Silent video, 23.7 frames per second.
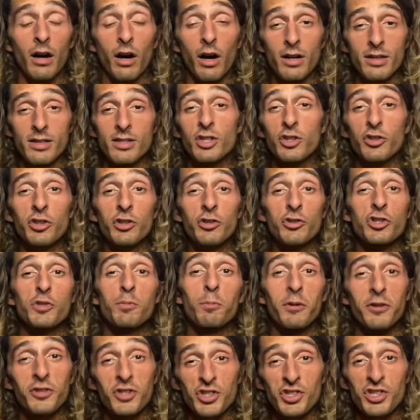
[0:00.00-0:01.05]
Until you just
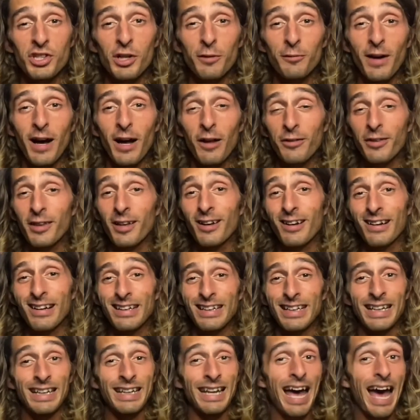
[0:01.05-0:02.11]
put yourself out
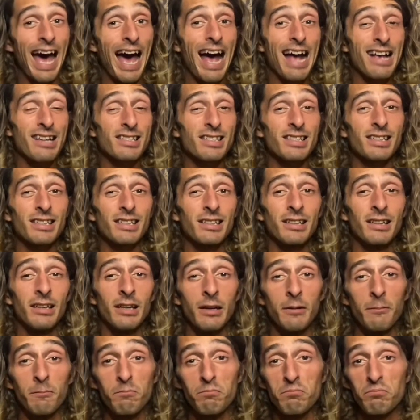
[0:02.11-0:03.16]
there and ask,
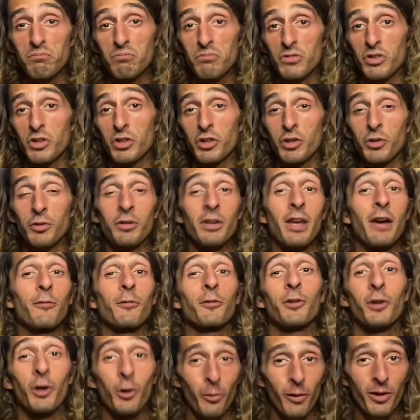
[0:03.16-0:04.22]
you
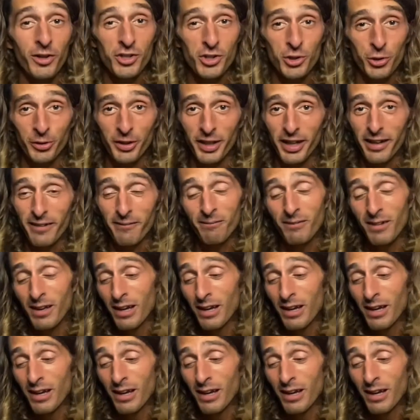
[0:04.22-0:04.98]
never know what you'll get.